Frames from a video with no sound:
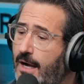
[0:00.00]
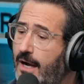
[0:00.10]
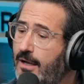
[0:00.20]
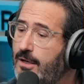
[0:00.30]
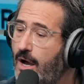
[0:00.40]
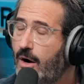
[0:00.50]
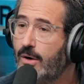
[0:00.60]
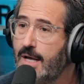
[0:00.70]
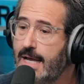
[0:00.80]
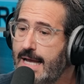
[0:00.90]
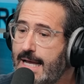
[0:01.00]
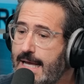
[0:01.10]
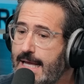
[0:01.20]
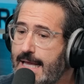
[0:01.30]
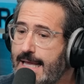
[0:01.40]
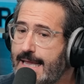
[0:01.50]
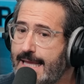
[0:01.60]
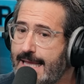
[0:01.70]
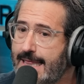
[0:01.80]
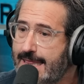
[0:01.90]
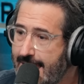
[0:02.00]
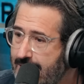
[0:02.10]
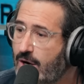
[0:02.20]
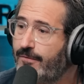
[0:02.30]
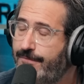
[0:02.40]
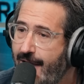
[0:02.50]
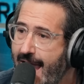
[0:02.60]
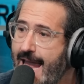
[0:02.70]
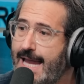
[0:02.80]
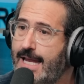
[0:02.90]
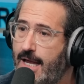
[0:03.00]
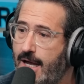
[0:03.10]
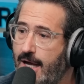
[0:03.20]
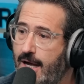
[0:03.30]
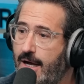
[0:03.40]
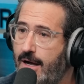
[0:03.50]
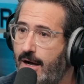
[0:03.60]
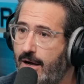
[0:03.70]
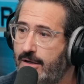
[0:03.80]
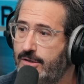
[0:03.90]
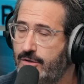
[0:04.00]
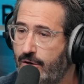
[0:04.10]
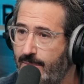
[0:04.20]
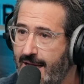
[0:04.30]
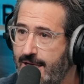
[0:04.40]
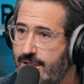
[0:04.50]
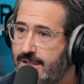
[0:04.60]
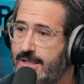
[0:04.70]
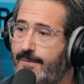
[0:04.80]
uh, no these are vague uh, uh, determinations